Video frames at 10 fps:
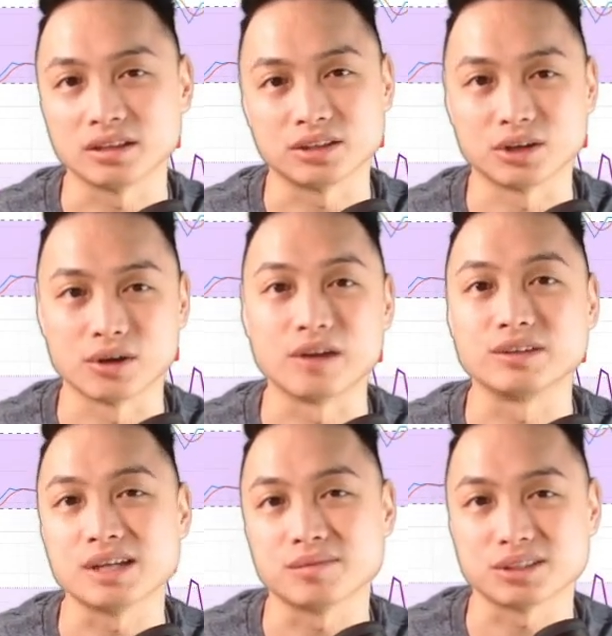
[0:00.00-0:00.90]
Every
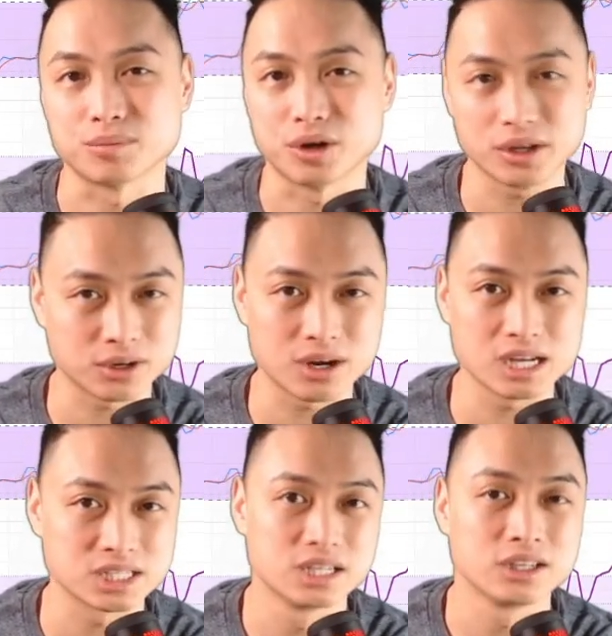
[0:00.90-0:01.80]
time there's a market
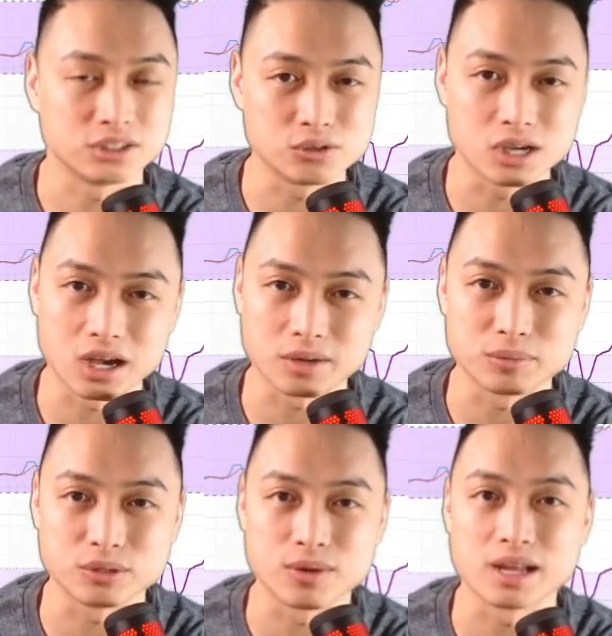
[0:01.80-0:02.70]
crash, you got to
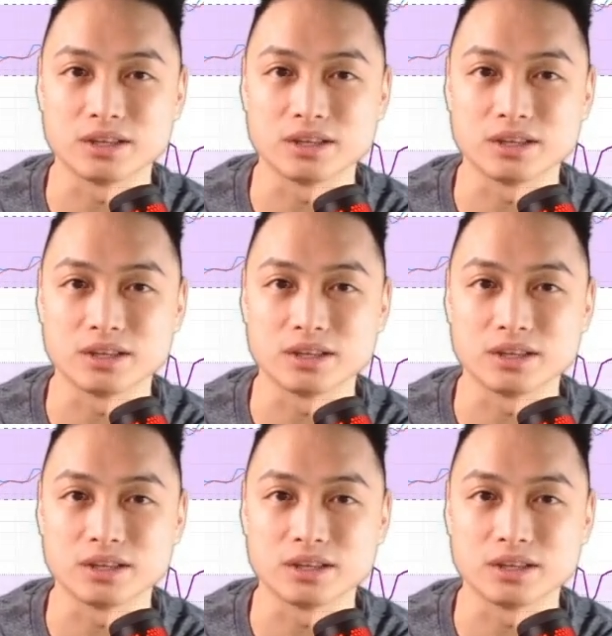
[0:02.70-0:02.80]
be ready.